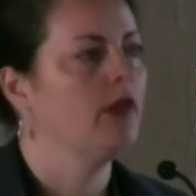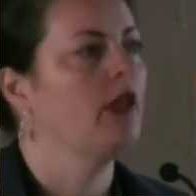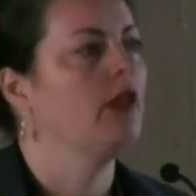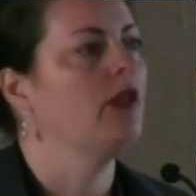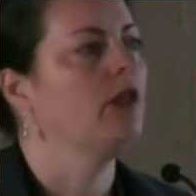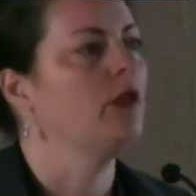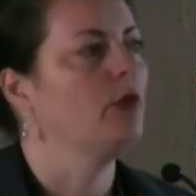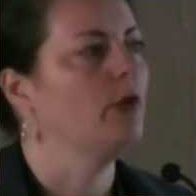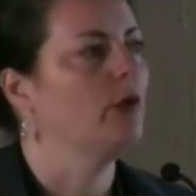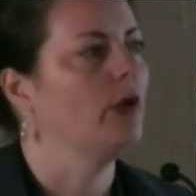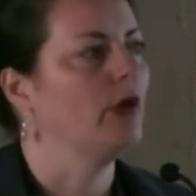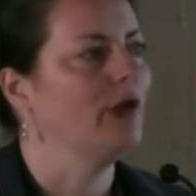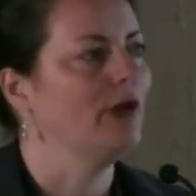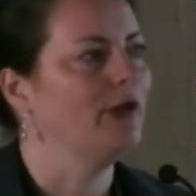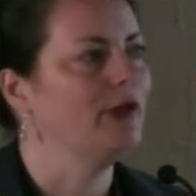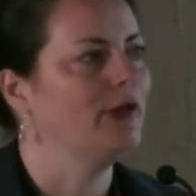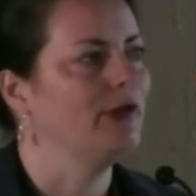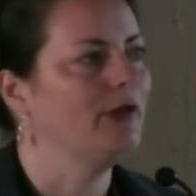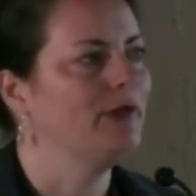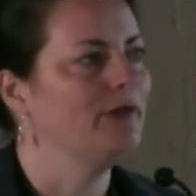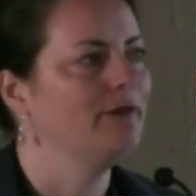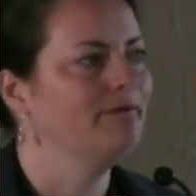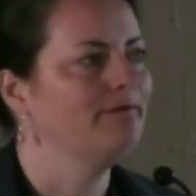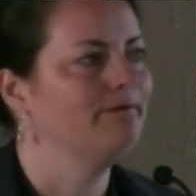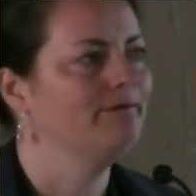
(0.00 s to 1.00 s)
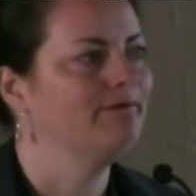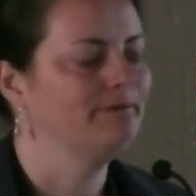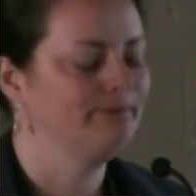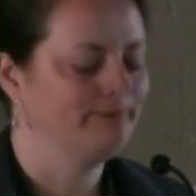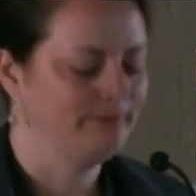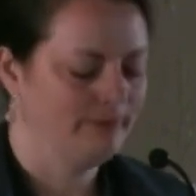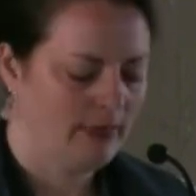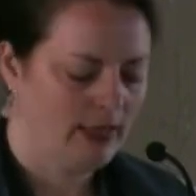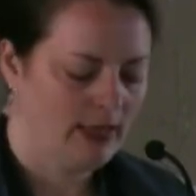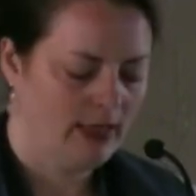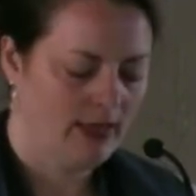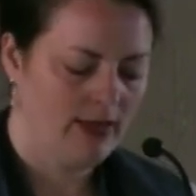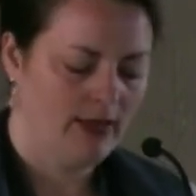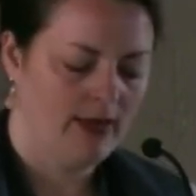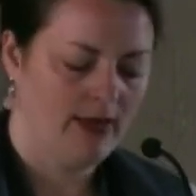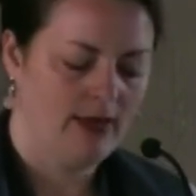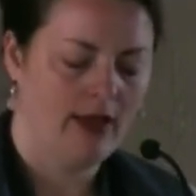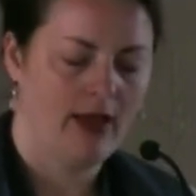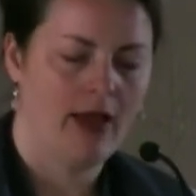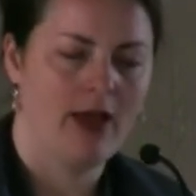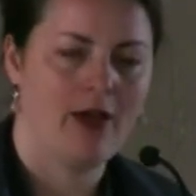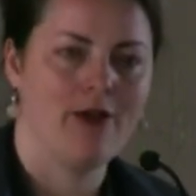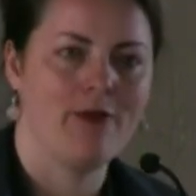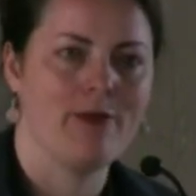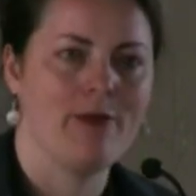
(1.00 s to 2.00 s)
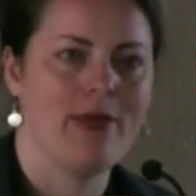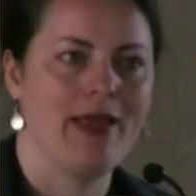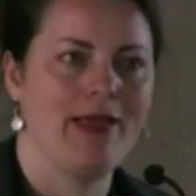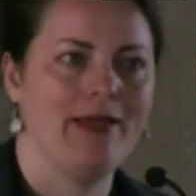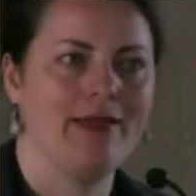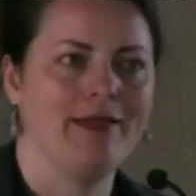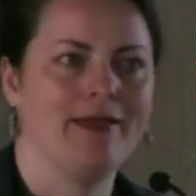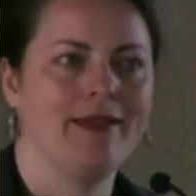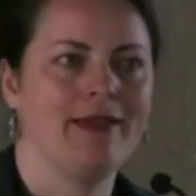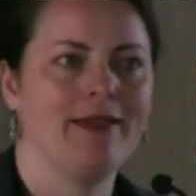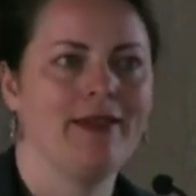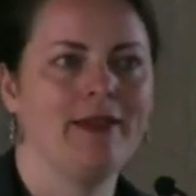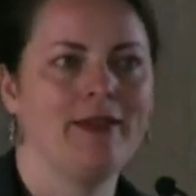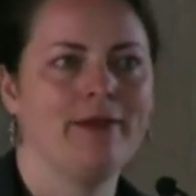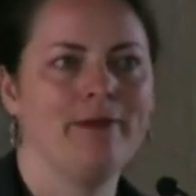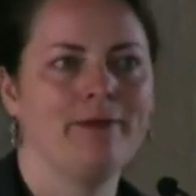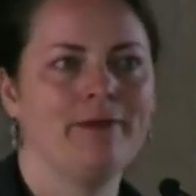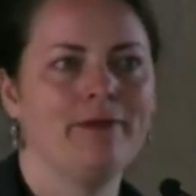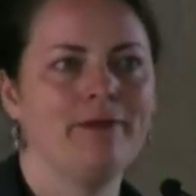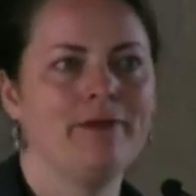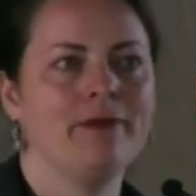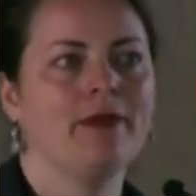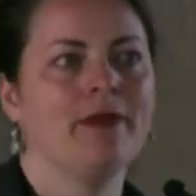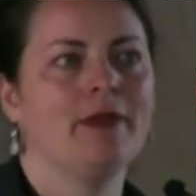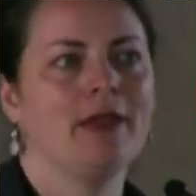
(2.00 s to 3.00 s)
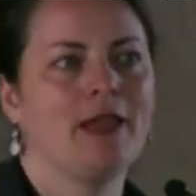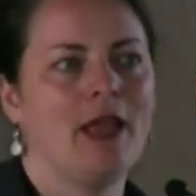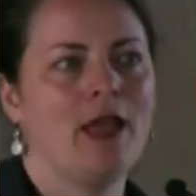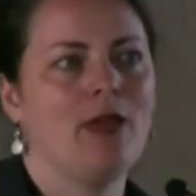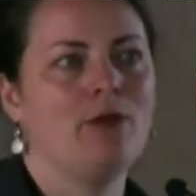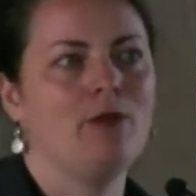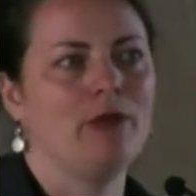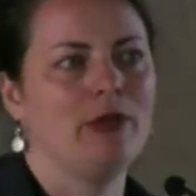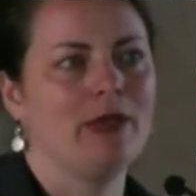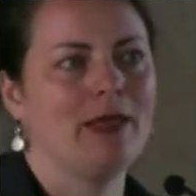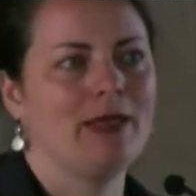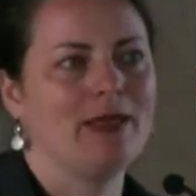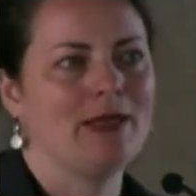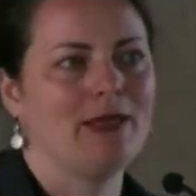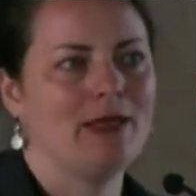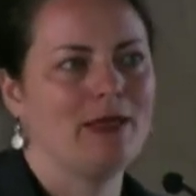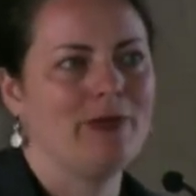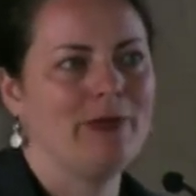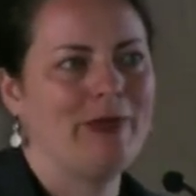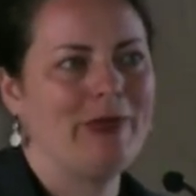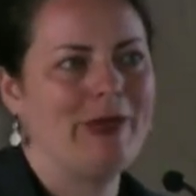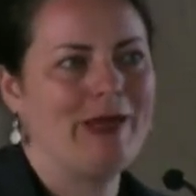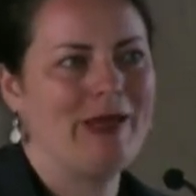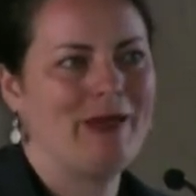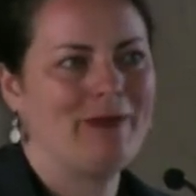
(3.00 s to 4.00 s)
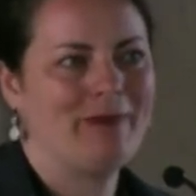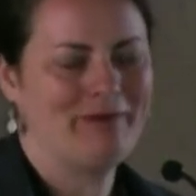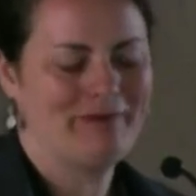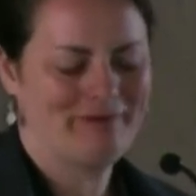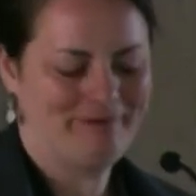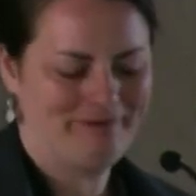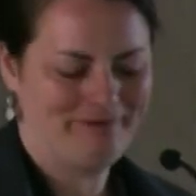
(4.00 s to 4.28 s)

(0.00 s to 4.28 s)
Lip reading: in the world. Amen, and blessed be.